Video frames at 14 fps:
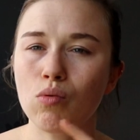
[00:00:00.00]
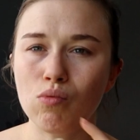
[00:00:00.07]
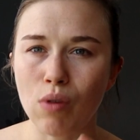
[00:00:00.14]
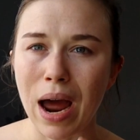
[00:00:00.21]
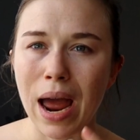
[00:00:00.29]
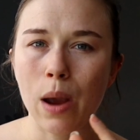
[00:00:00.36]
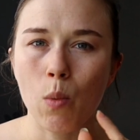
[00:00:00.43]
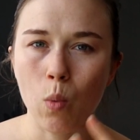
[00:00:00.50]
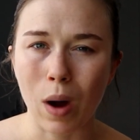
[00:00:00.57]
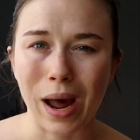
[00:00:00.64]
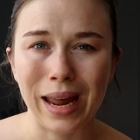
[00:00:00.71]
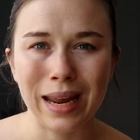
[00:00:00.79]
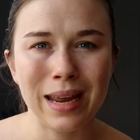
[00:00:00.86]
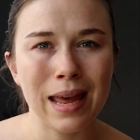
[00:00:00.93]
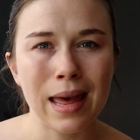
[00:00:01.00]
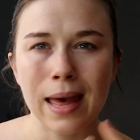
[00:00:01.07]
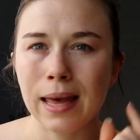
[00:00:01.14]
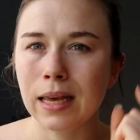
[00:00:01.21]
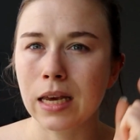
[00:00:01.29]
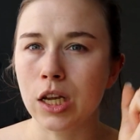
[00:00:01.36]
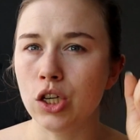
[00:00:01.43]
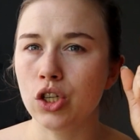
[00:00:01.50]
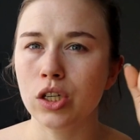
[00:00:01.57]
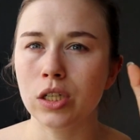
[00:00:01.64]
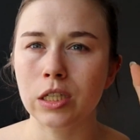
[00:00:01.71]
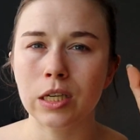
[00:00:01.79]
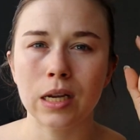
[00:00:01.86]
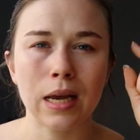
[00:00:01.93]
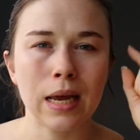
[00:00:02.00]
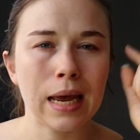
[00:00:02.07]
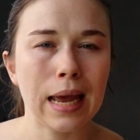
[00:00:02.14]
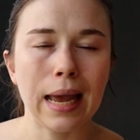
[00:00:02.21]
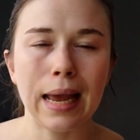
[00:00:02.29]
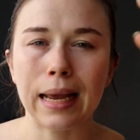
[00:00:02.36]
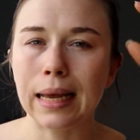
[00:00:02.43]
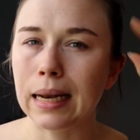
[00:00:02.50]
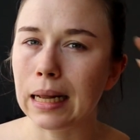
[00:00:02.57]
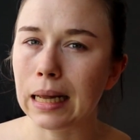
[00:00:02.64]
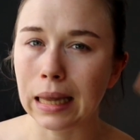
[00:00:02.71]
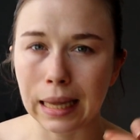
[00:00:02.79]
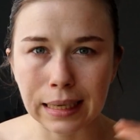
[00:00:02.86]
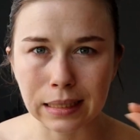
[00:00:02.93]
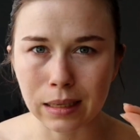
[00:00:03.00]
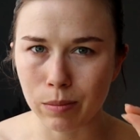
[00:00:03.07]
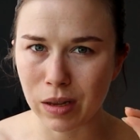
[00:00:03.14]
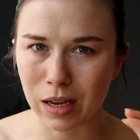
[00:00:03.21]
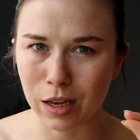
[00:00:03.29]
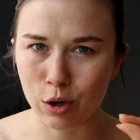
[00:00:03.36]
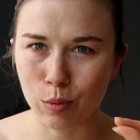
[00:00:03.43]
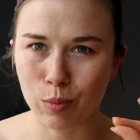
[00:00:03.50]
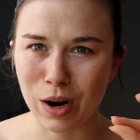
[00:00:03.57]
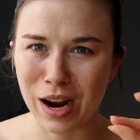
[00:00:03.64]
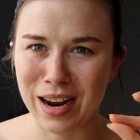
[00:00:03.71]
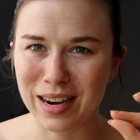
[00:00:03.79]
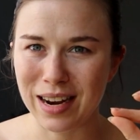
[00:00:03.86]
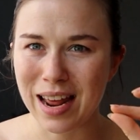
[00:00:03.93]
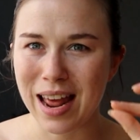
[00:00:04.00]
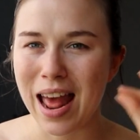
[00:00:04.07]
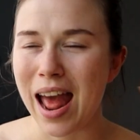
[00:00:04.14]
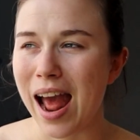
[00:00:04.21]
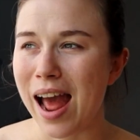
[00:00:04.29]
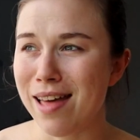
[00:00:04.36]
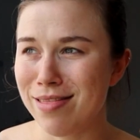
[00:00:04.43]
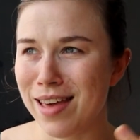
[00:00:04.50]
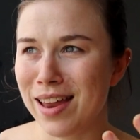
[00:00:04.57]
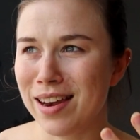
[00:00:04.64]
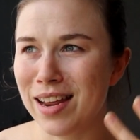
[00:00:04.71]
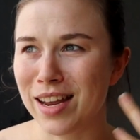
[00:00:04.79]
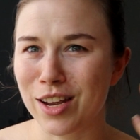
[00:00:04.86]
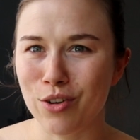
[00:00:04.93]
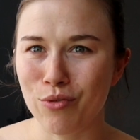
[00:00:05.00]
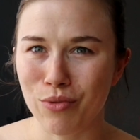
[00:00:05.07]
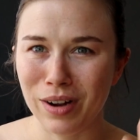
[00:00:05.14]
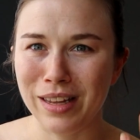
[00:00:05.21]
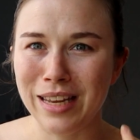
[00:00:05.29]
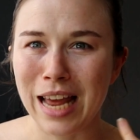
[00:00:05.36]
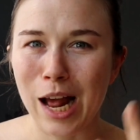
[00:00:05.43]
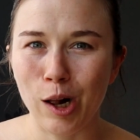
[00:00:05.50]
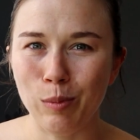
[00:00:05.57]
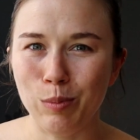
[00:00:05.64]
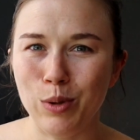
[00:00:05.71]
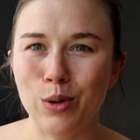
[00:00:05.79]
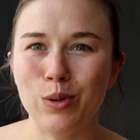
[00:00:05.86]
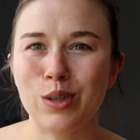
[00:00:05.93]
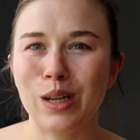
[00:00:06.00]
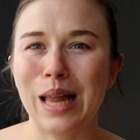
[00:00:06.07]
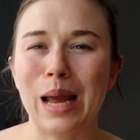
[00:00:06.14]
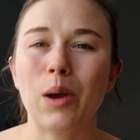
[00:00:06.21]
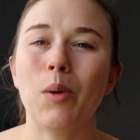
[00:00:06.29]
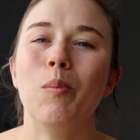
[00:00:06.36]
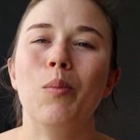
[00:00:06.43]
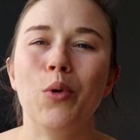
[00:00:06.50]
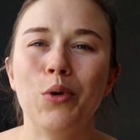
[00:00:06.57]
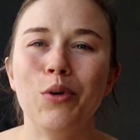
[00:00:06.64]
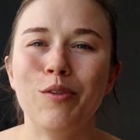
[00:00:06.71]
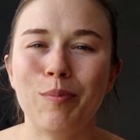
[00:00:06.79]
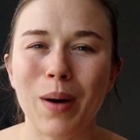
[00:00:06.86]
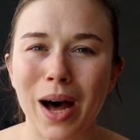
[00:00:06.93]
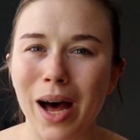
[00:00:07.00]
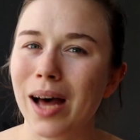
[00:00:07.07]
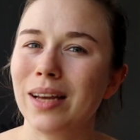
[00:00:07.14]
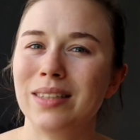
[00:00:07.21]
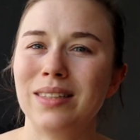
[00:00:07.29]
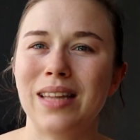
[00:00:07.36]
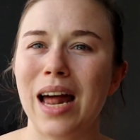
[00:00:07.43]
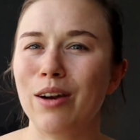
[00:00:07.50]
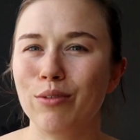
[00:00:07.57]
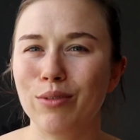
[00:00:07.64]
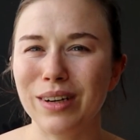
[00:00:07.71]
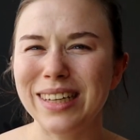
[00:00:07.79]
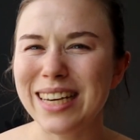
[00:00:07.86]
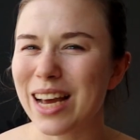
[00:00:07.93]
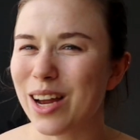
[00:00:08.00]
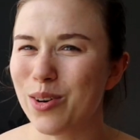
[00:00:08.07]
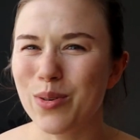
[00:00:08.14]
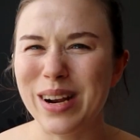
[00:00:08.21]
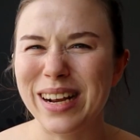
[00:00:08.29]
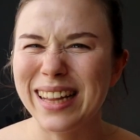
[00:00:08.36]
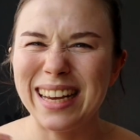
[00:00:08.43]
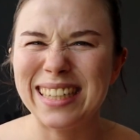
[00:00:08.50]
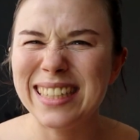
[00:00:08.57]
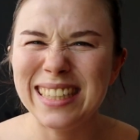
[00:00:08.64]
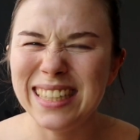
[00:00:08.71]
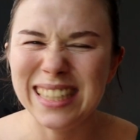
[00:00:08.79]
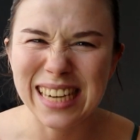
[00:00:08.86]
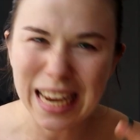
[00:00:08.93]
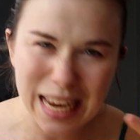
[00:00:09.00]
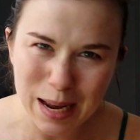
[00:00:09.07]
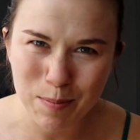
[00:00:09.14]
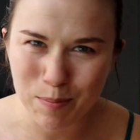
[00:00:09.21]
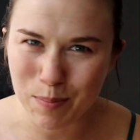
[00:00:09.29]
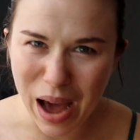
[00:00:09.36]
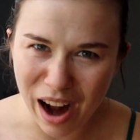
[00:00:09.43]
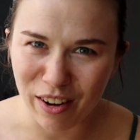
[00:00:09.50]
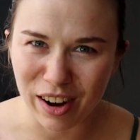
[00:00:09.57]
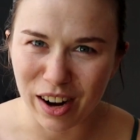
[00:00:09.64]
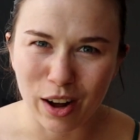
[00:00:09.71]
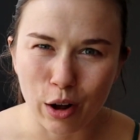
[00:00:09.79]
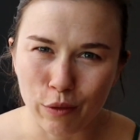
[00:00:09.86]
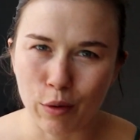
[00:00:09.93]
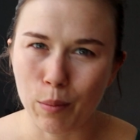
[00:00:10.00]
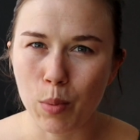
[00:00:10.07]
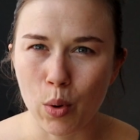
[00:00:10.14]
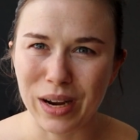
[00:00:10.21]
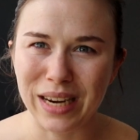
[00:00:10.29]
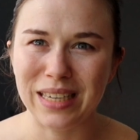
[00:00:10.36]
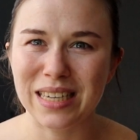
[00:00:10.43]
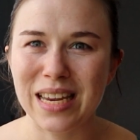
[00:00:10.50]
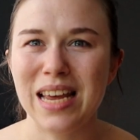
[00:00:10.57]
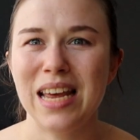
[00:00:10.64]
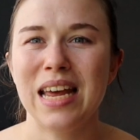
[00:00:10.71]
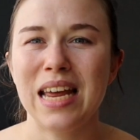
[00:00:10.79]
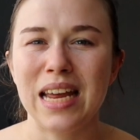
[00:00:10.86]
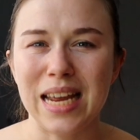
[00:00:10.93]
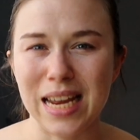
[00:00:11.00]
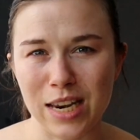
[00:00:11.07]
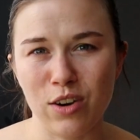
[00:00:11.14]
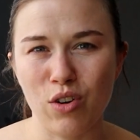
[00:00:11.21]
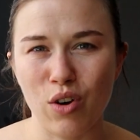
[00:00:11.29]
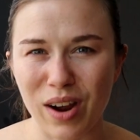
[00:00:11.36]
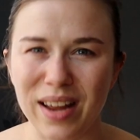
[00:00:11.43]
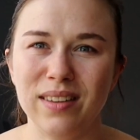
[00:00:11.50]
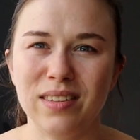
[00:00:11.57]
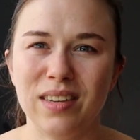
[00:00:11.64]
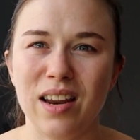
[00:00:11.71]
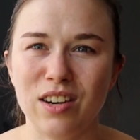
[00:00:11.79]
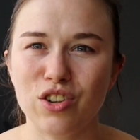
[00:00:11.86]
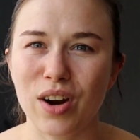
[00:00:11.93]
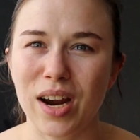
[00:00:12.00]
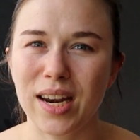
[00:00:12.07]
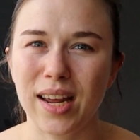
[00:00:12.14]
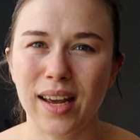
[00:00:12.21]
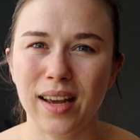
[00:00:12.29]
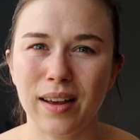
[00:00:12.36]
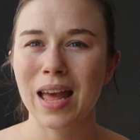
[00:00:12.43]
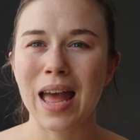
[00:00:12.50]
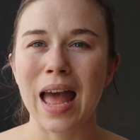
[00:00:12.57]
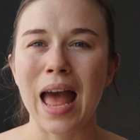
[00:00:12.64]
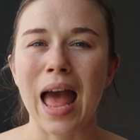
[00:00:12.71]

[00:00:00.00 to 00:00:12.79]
the right way can click something in your brain, and then it can really help you to like move past that really annoying like sticky barrier of a point in your handstand training.